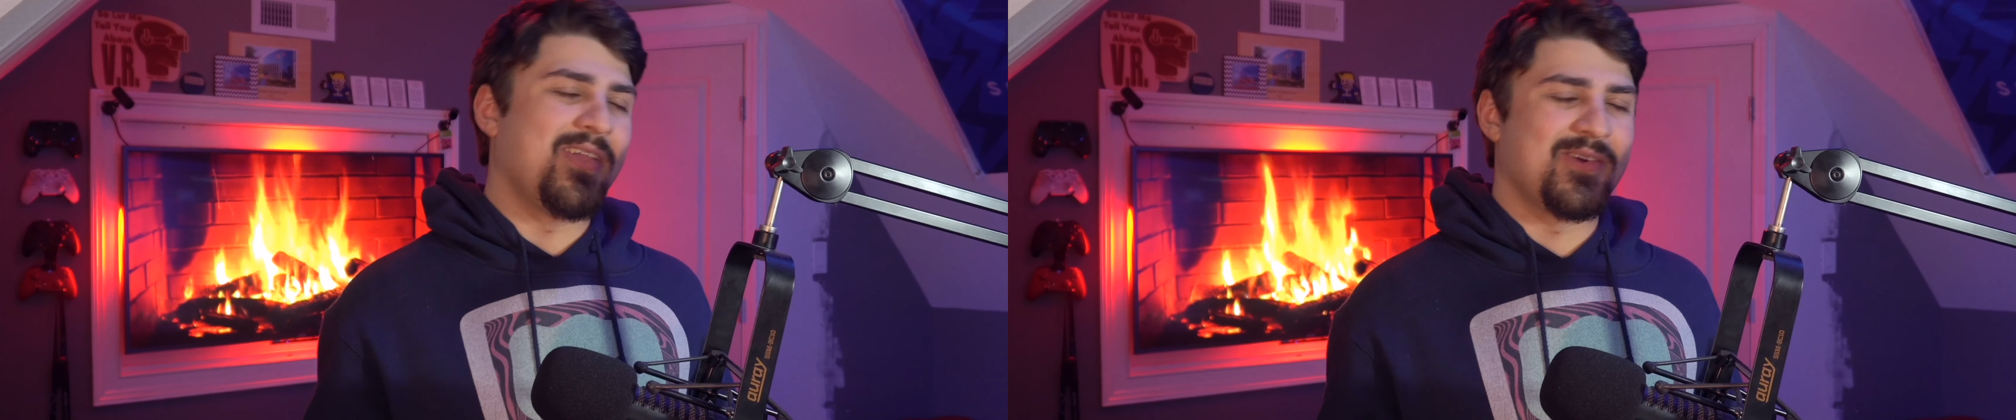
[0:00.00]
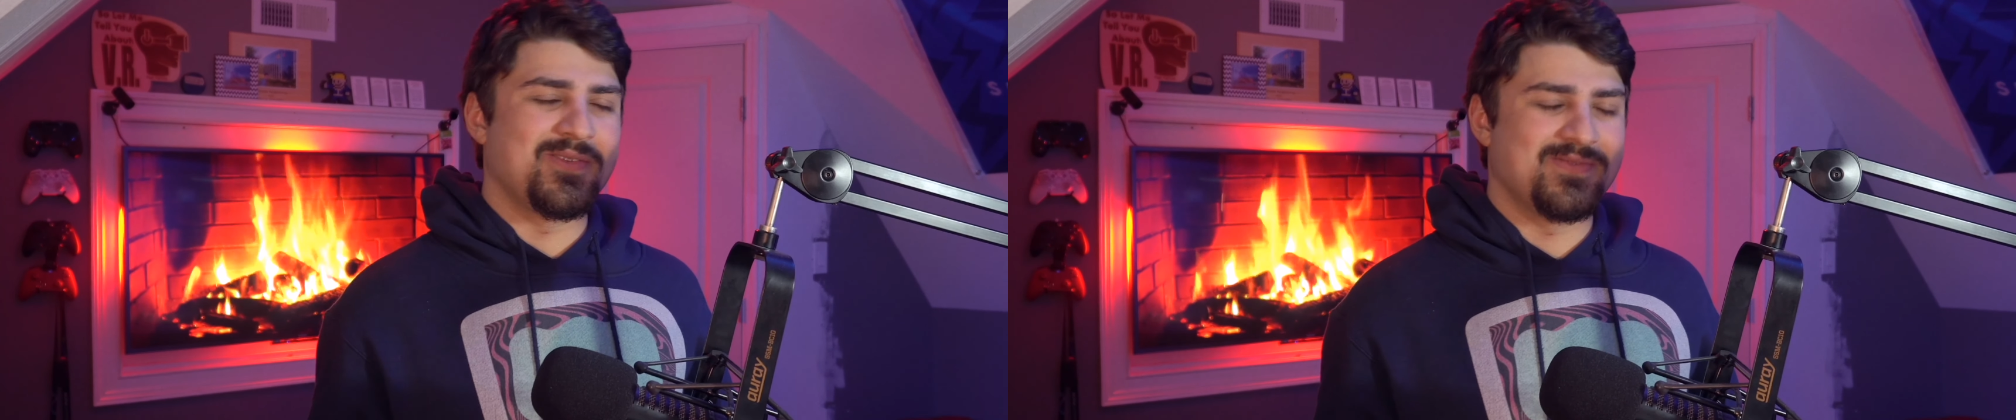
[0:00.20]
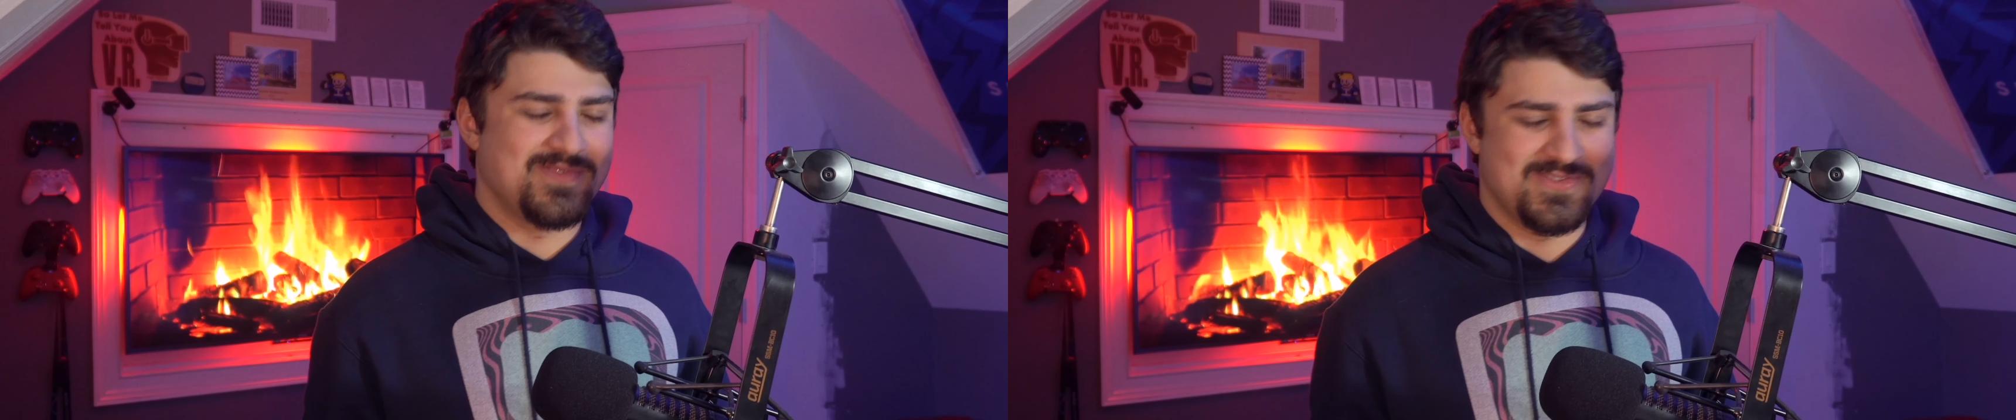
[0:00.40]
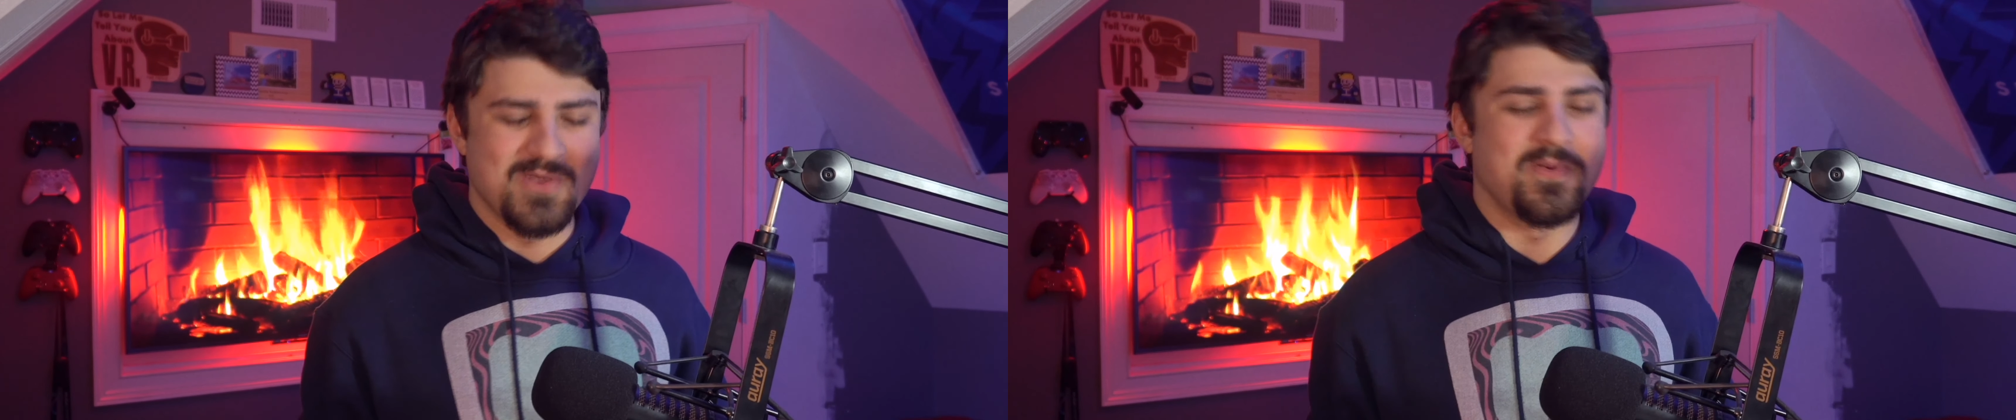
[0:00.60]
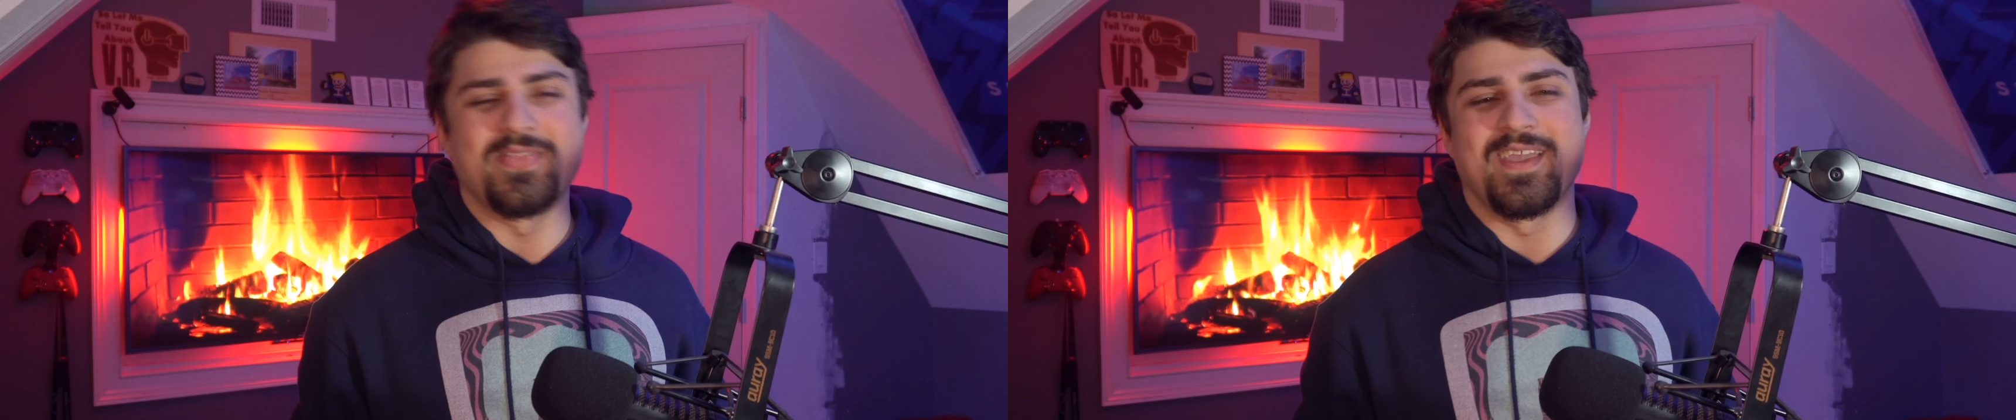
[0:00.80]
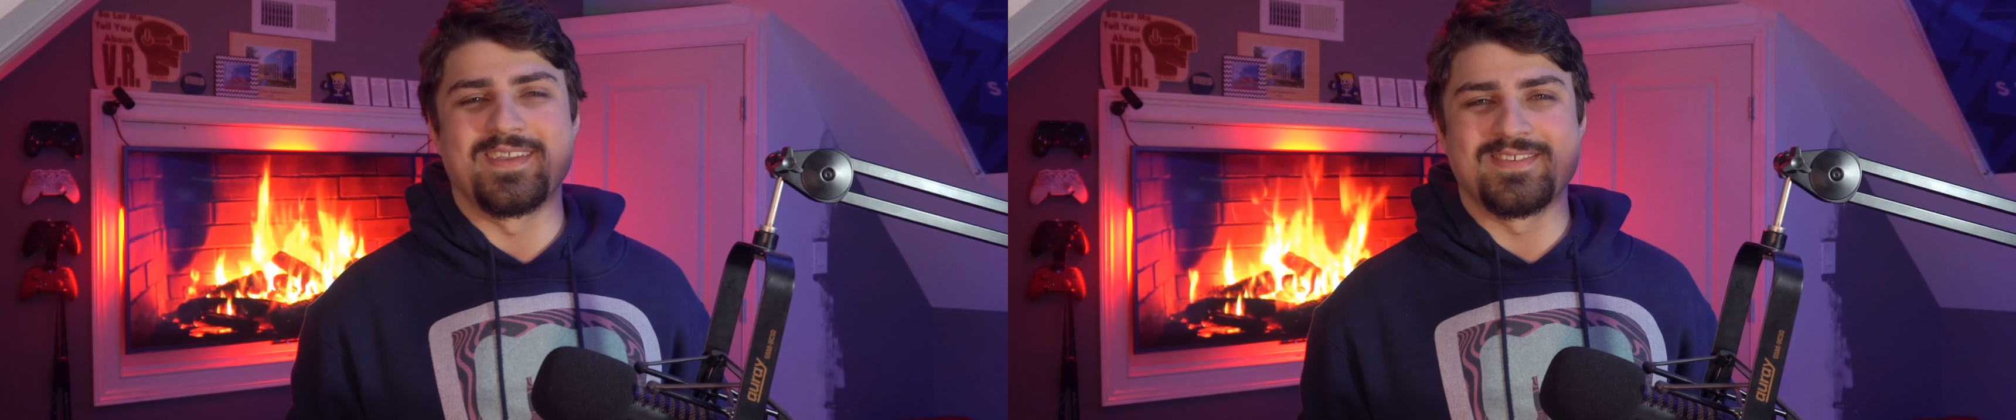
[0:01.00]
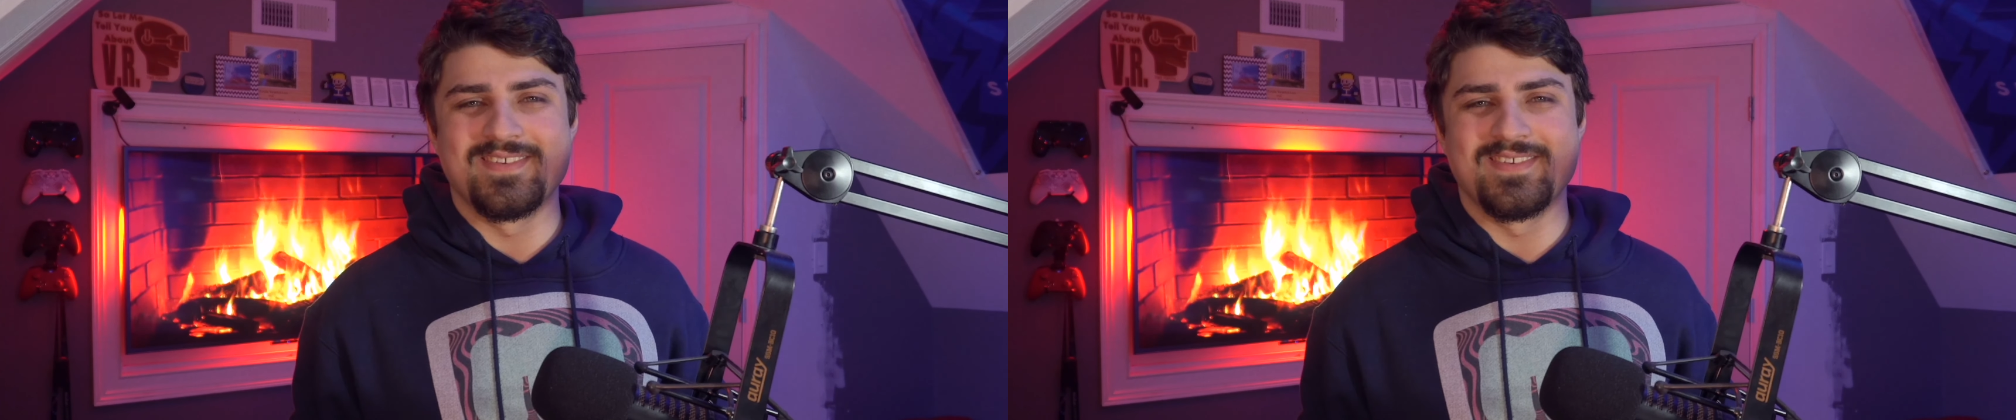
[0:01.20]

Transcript: other stupid things.